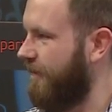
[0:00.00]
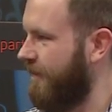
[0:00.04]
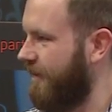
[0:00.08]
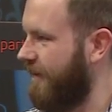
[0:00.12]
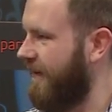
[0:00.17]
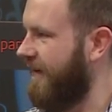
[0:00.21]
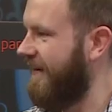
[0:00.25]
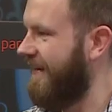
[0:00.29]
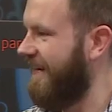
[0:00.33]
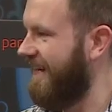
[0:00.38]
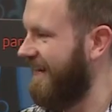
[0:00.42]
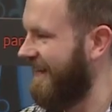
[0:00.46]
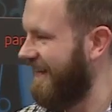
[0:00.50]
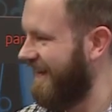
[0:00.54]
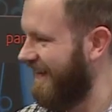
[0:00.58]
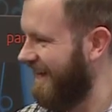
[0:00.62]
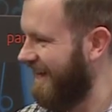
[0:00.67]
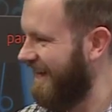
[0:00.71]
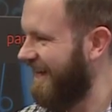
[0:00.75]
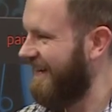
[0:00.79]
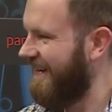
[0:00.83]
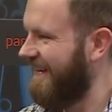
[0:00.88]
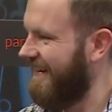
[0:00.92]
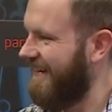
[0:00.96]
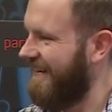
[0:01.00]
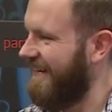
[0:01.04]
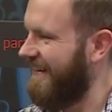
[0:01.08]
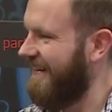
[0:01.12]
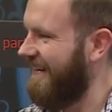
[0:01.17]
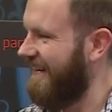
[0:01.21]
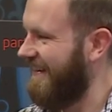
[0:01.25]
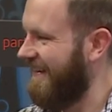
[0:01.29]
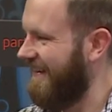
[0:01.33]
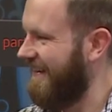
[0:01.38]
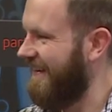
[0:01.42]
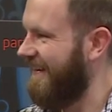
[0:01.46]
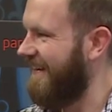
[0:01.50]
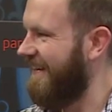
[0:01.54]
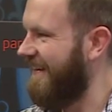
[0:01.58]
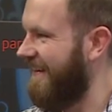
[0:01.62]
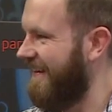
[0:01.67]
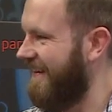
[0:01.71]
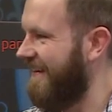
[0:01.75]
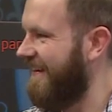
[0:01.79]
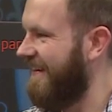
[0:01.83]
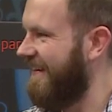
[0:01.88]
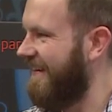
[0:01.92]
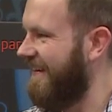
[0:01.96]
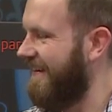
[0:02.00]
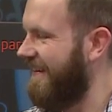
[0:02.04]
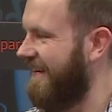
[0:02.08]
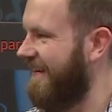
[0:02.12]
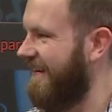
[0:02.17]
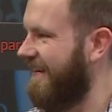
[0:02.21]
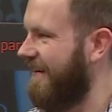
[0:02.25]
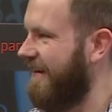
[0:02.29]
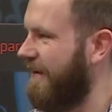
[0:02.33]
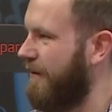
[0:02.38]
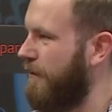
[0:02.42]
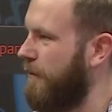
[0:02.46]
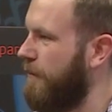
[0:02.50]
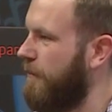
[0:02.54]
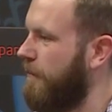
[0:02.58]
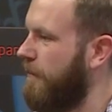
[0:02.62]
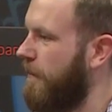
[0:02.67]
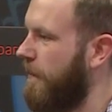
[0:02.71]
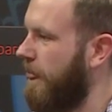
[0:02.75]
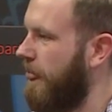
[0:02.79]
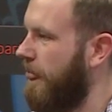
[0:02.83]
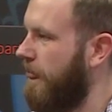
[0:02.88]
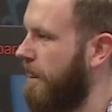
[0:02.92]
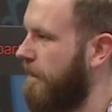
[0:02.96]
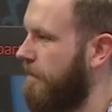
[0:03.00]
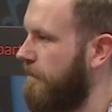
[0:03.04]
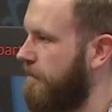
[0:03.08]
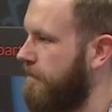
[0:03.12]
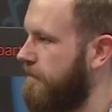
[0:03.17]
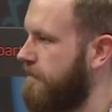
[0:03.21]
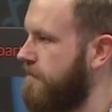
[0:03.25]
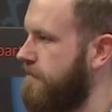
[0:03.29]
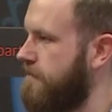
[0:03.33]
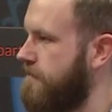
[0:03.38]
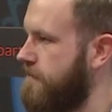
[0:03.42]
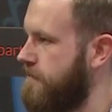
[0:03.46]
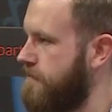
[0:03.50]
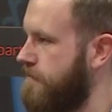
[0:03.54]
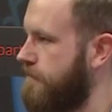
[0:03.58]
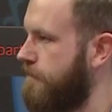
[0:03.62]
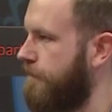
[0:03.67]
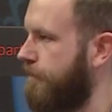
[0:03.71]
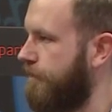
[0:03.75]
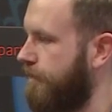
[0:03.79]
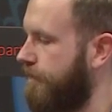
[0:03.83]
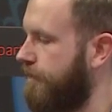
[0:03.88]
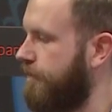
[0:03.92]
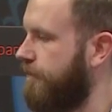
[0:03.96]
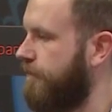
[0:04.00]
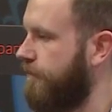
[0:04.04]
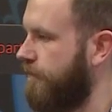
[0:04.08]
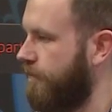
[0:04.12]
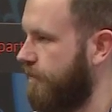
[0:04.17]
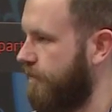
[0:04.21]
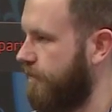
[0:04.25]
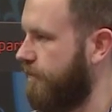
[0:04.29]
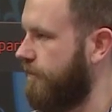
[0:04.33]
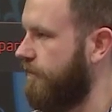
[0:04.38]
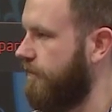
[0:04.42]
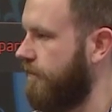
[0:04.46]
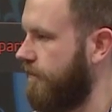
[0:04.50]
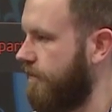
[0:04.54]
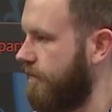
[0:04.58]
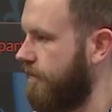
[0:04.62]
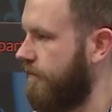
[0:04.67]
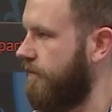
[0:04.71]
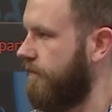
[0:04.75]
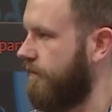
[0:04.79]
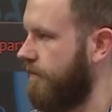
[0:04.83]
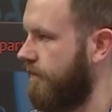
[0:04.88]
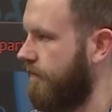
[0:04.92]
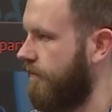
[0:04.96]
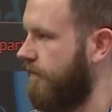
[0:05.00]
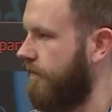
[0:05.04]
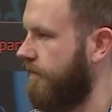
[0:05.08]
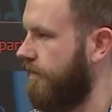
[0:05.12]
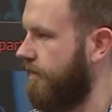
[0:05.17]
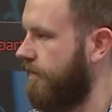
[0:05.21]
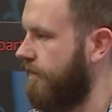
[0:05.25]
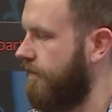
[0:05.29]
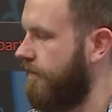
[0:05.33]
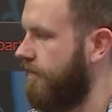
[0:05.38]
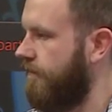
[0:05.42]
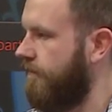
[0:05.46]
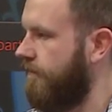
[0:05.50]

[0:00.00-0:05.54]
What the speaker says: [no speech]